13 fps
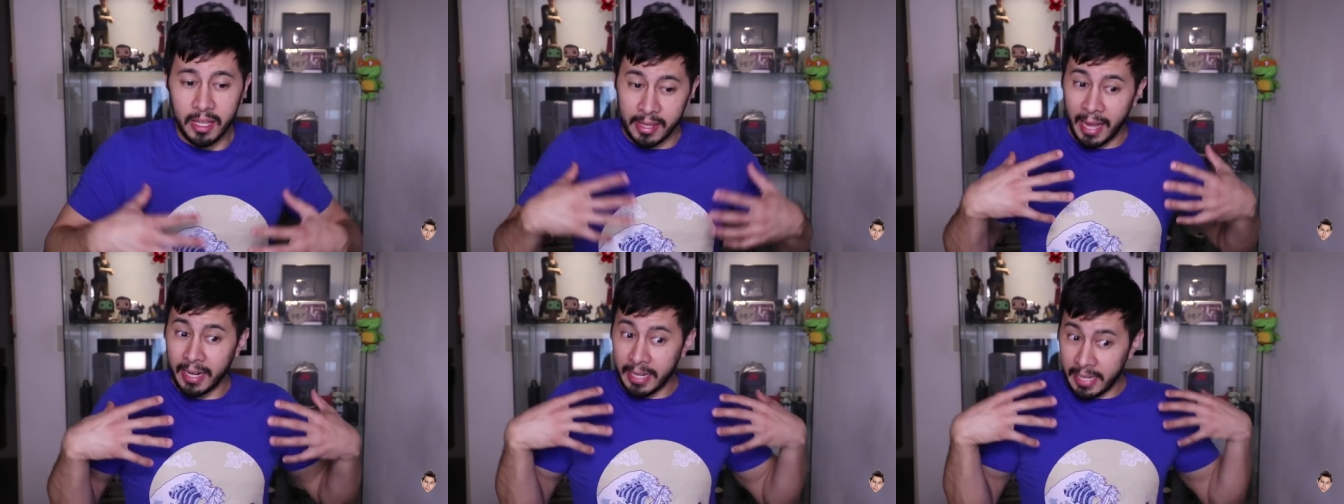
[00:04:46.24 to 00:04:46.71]

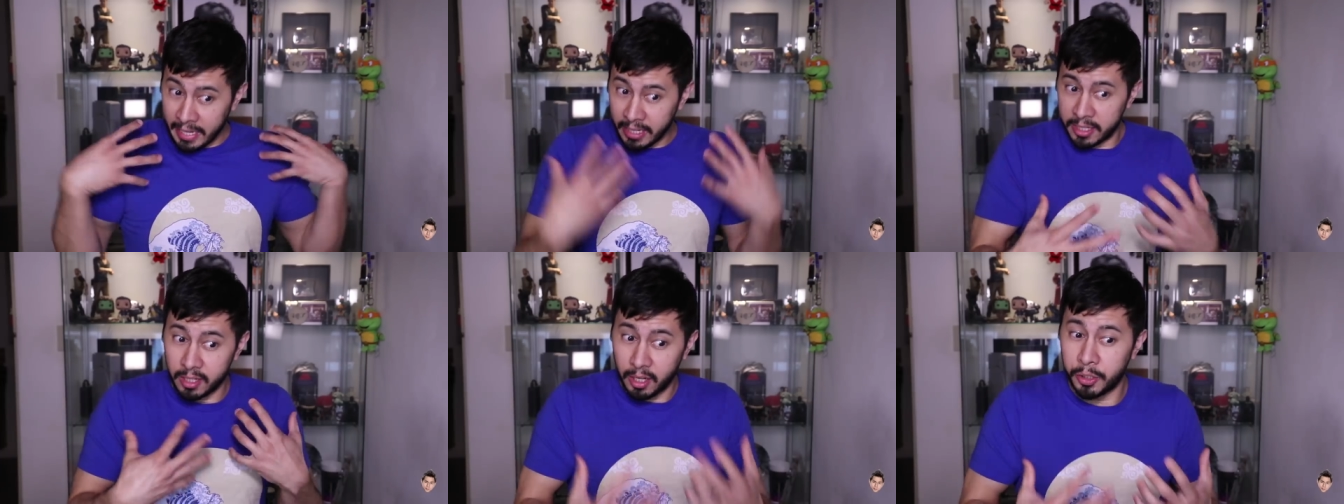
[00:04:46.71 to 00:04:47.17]
that
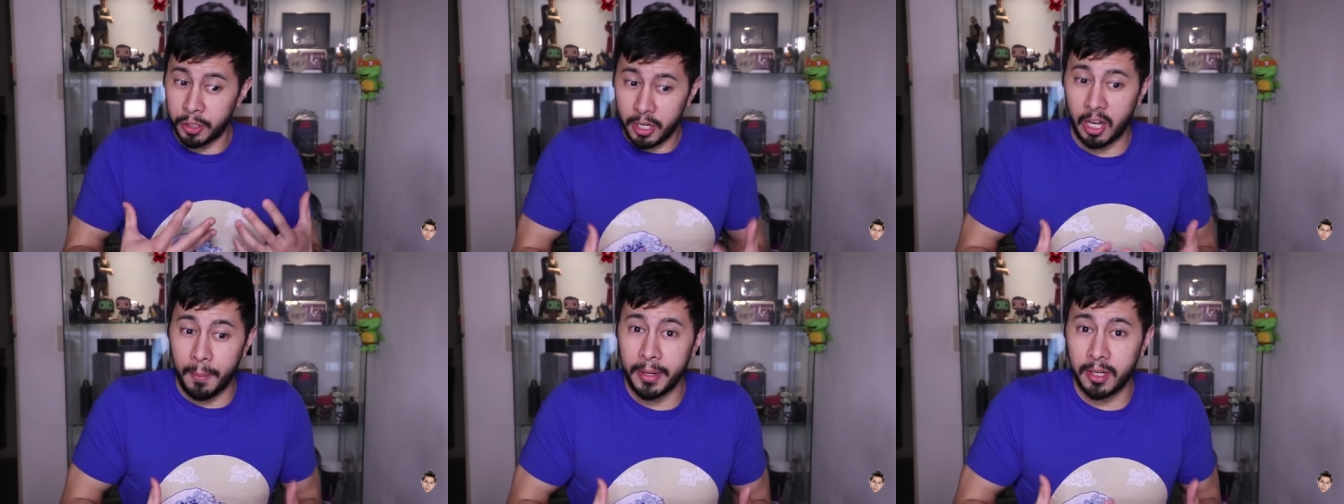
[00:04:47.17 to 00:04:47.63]
is
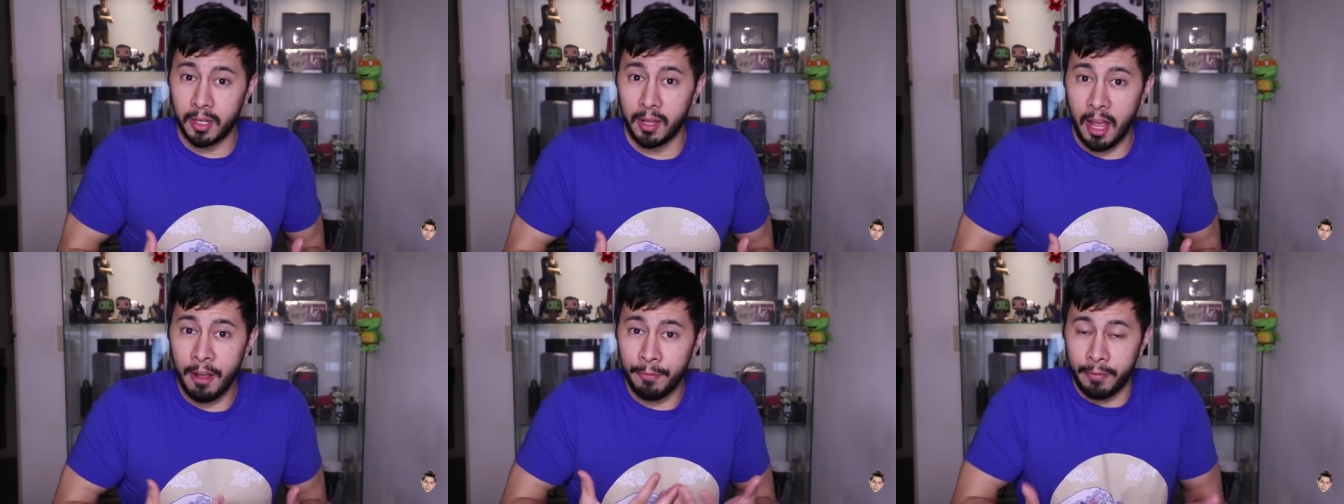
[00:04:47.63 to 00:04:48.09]
Sanjay coming to
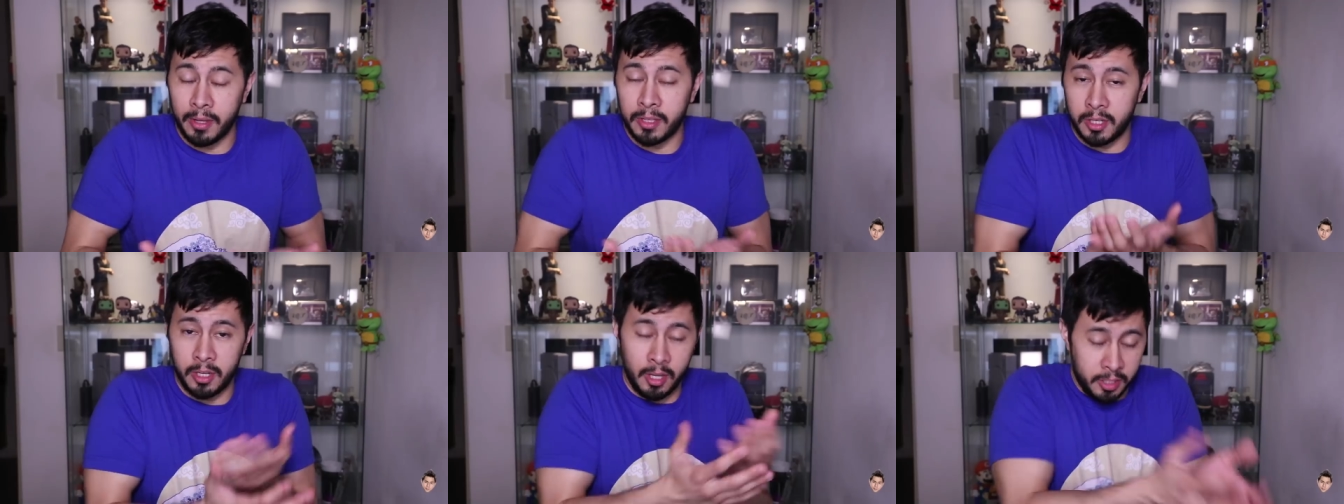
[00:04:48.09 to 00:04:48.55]
life
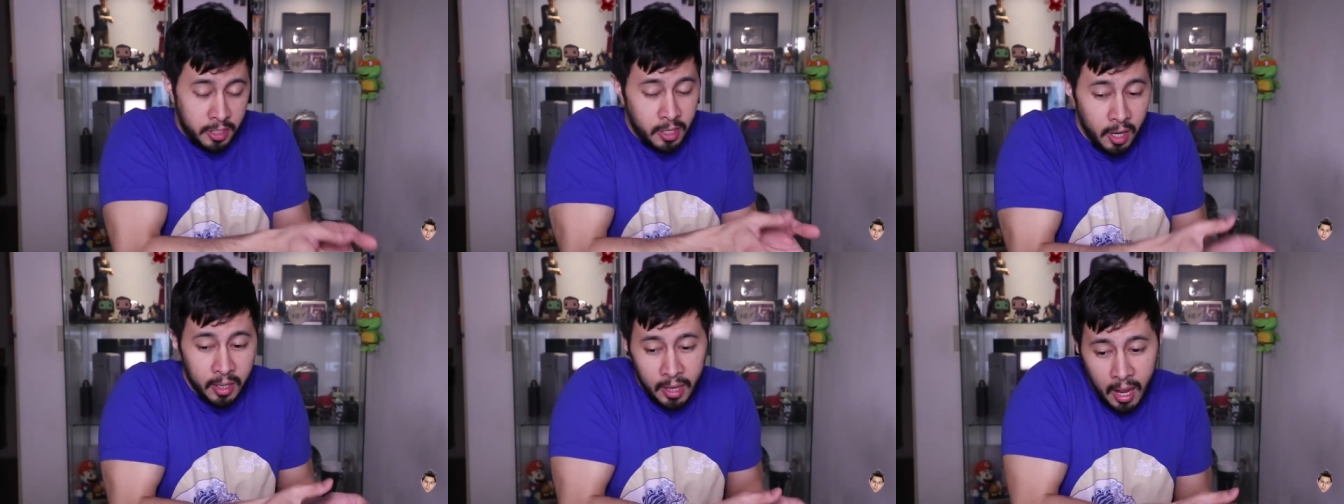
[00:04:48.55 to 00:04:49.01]
as a, as a
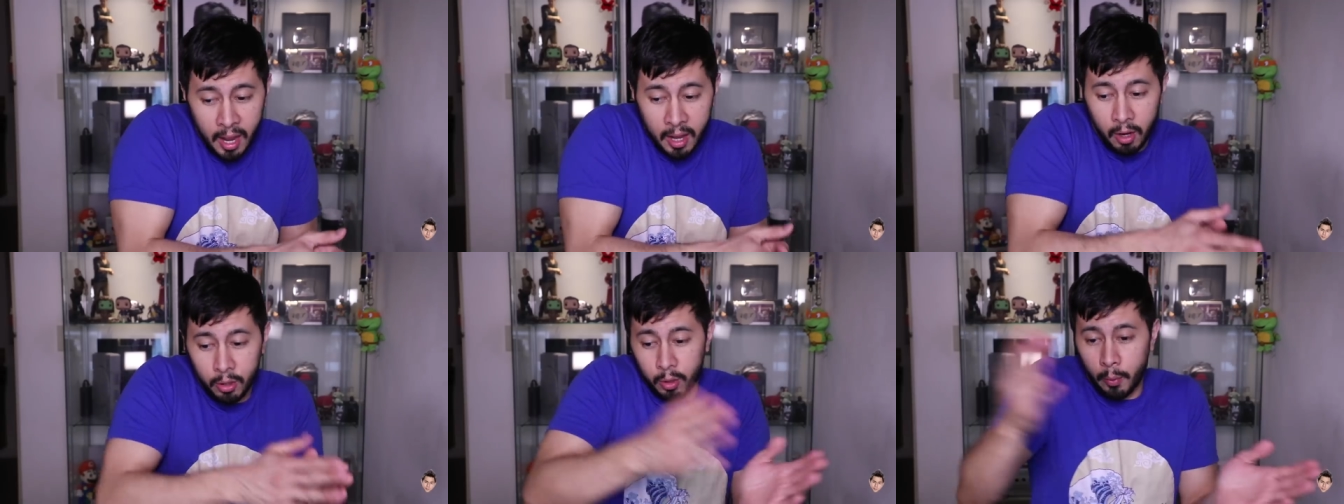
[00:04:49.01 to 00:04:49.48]
young guy
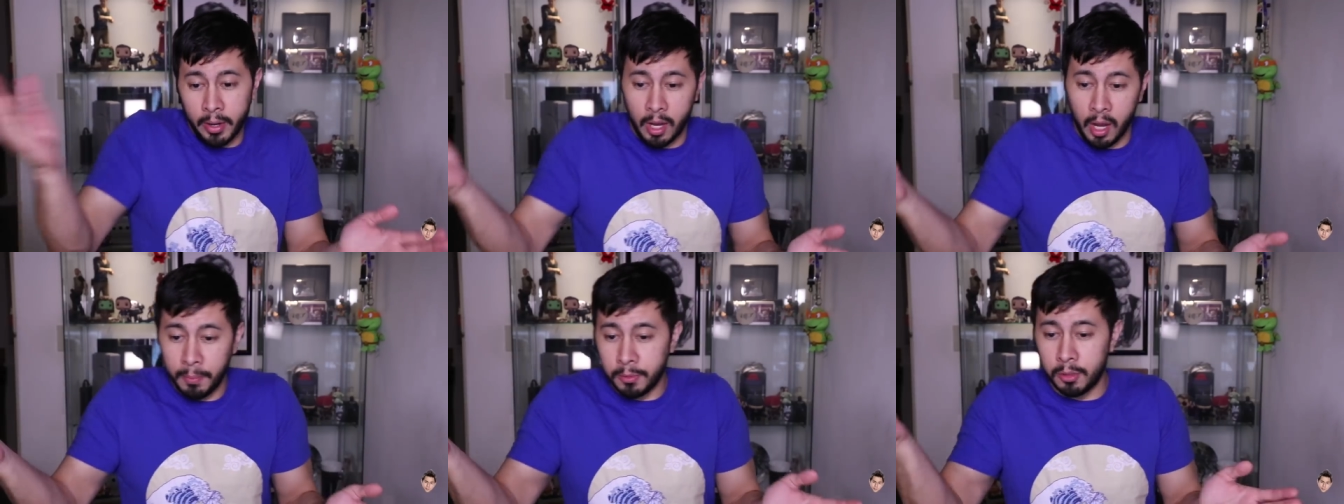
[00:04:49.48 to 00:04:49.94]
all the way
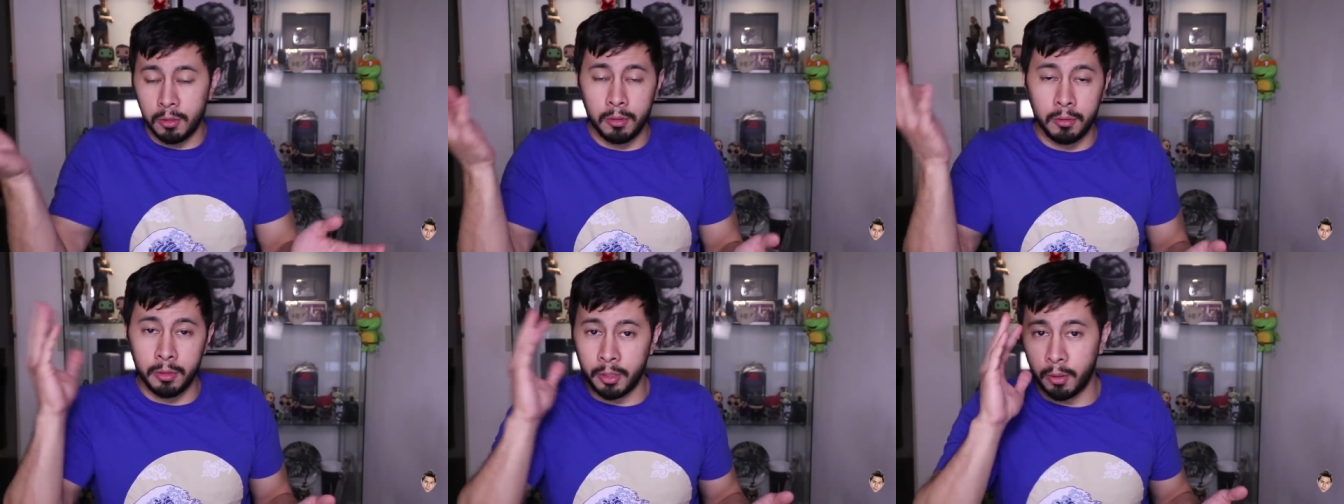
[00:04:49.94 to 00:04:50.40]
up to,
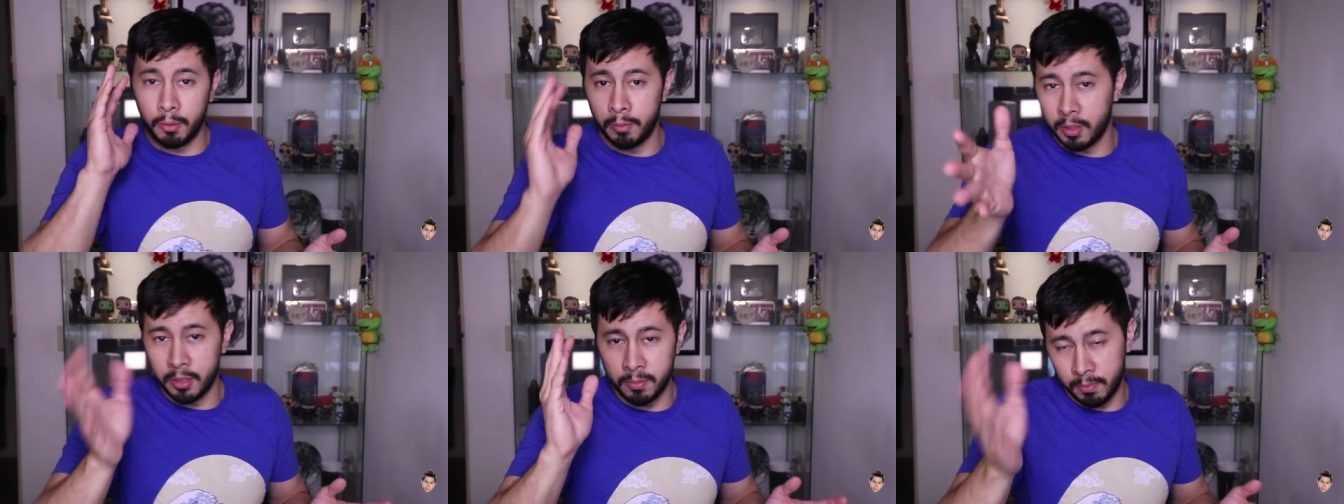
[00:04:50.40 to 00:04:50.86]
you
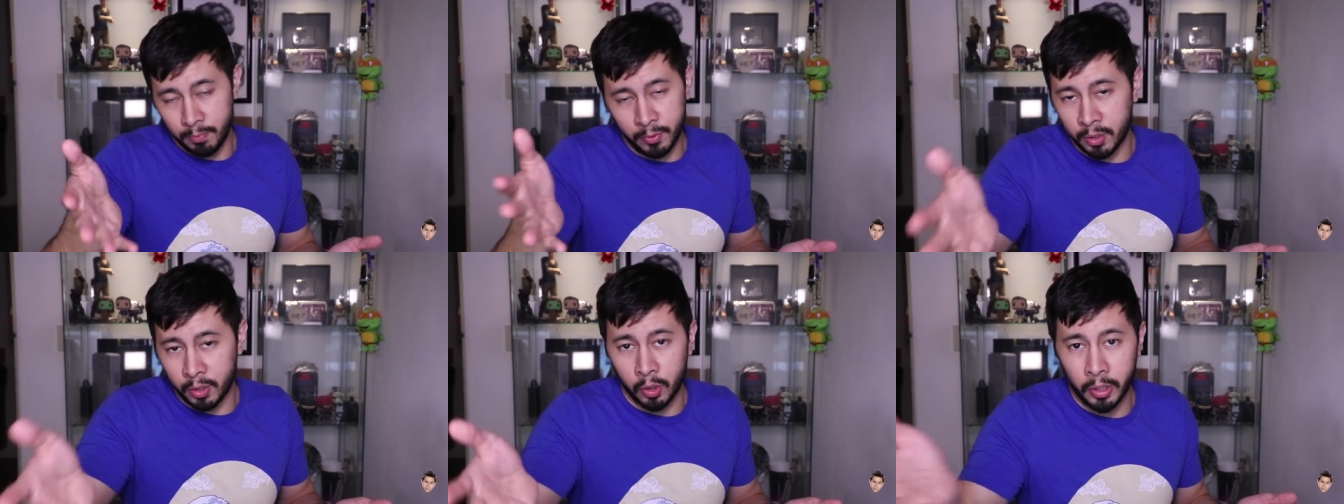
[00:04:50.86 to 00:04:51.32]
know, his
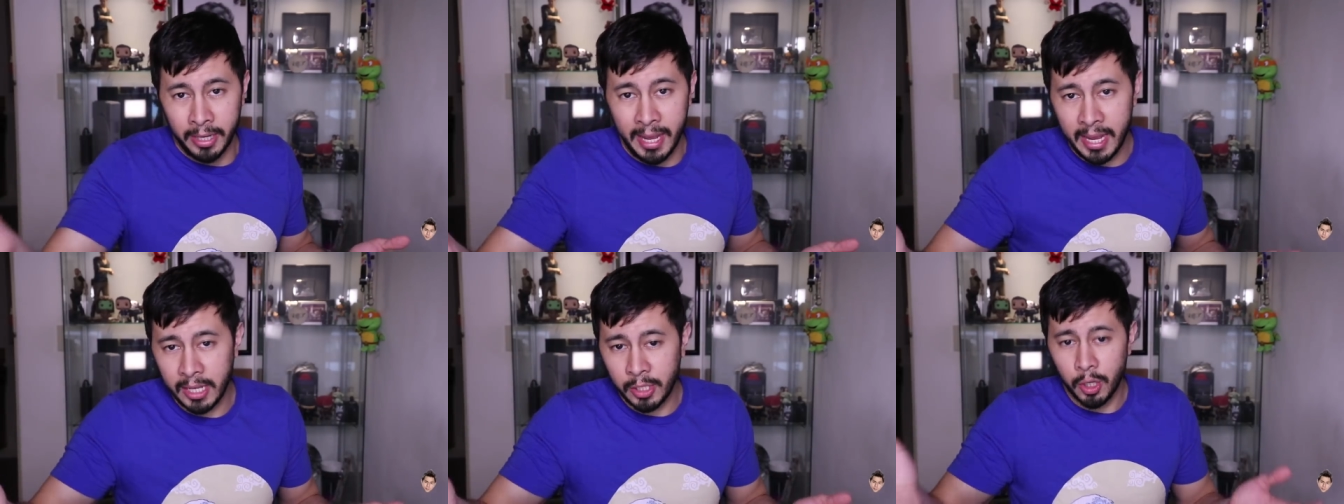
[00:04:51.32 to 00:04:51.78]
current
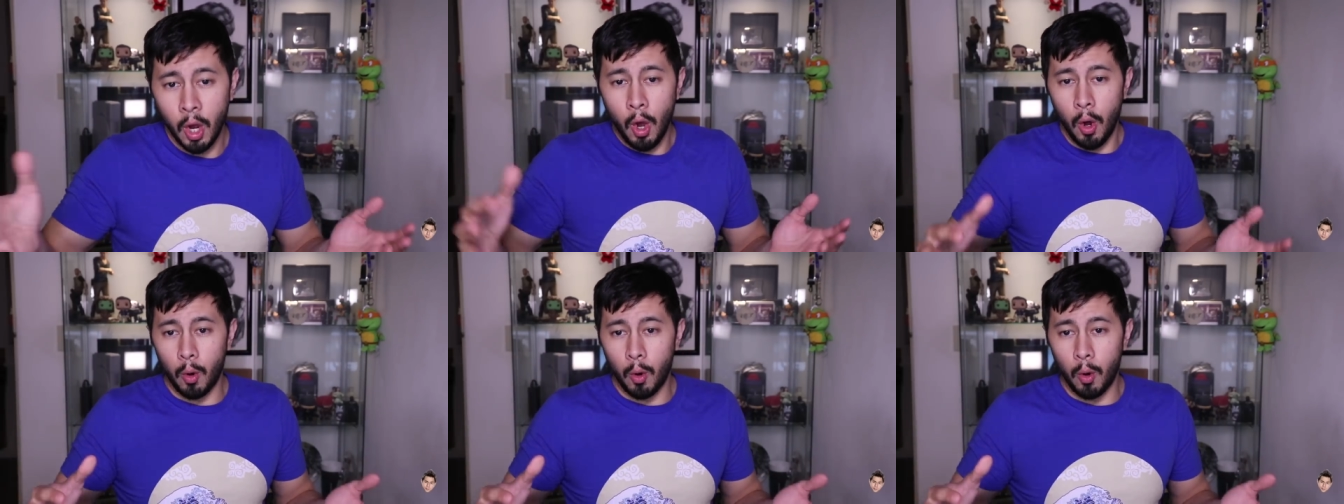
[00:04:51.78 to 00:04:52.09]
age?